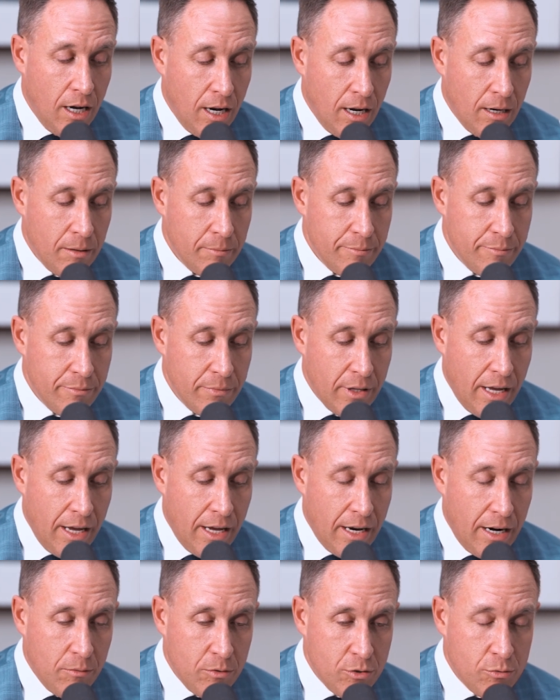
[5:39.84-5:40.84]

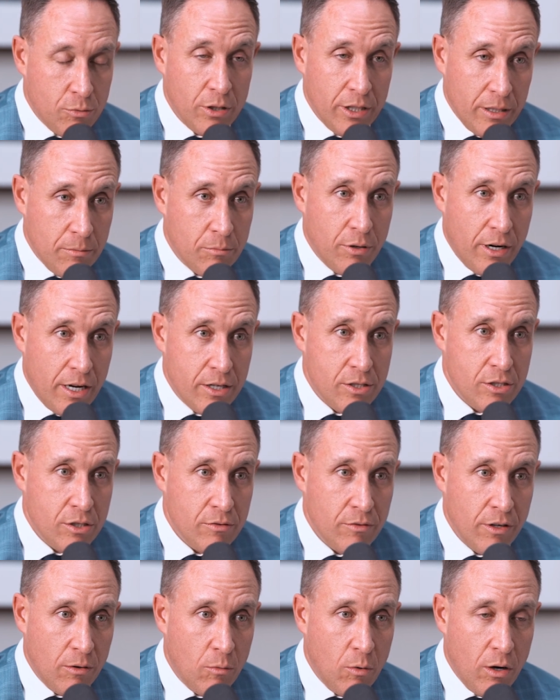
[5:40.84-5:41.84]
And I was really
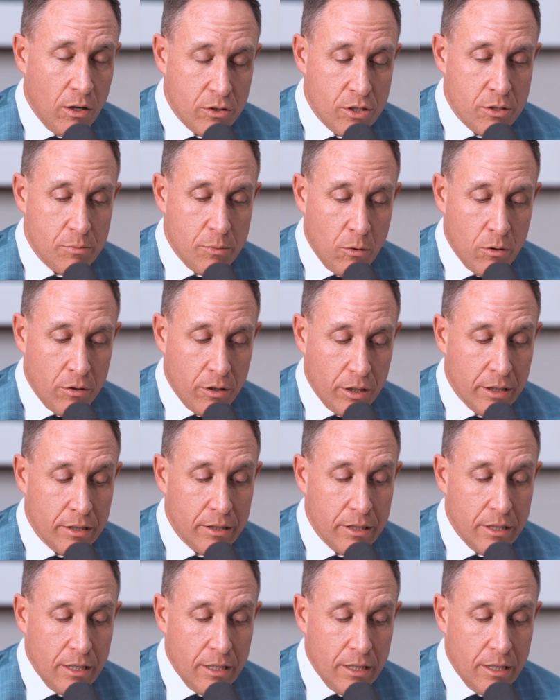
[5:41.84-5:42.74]
impressed. You're very well yep. spoken.